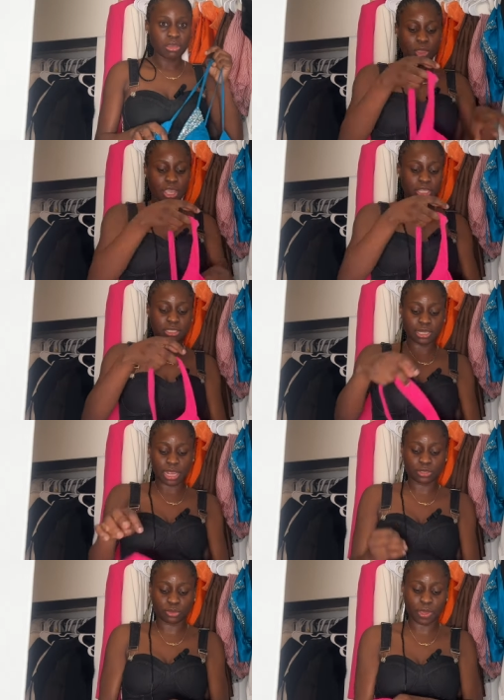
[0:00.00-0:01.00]
I it
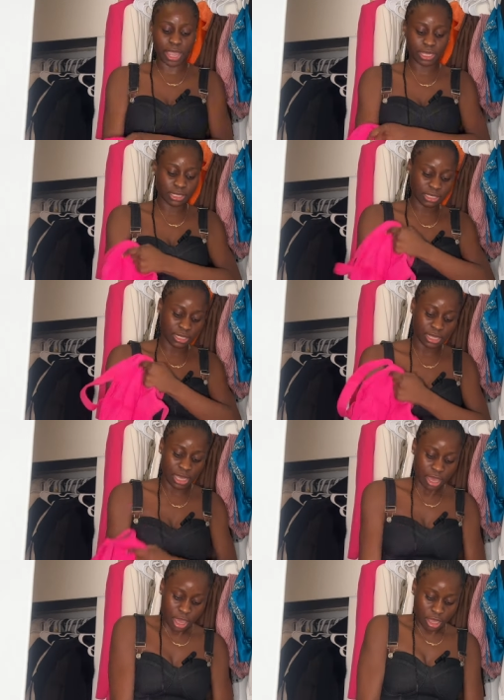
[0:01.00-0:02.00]
like twice
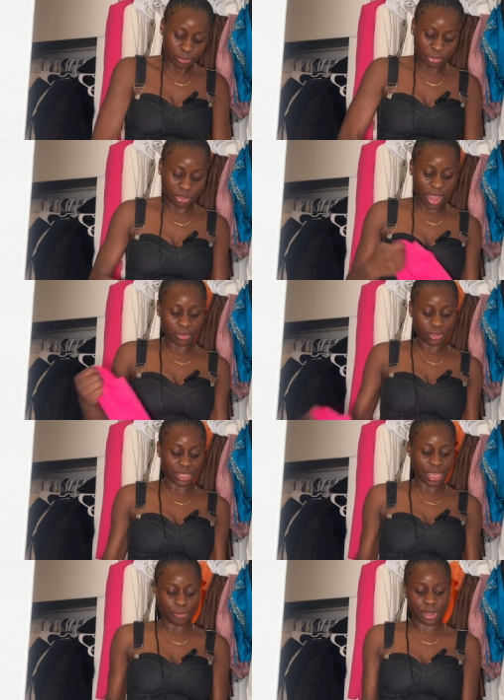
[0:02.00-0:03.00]
but I don't
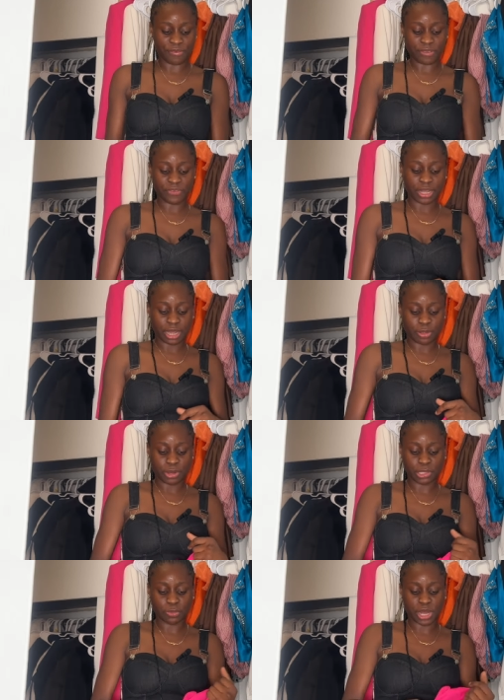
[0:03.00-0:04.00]
think I will ever find anywhere
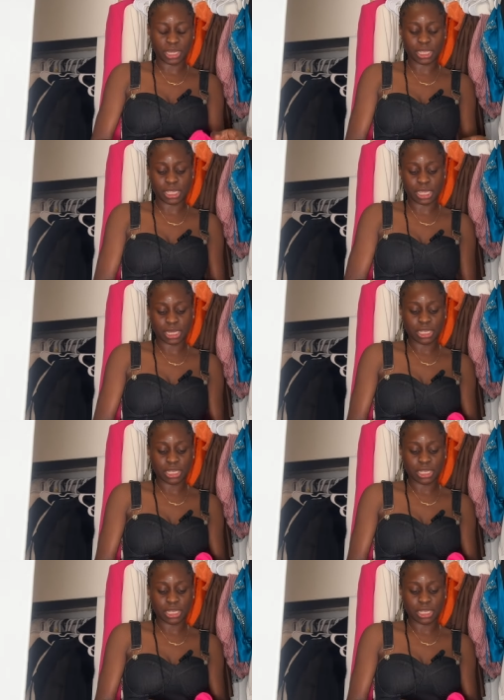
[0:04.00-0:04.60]
to wear it again.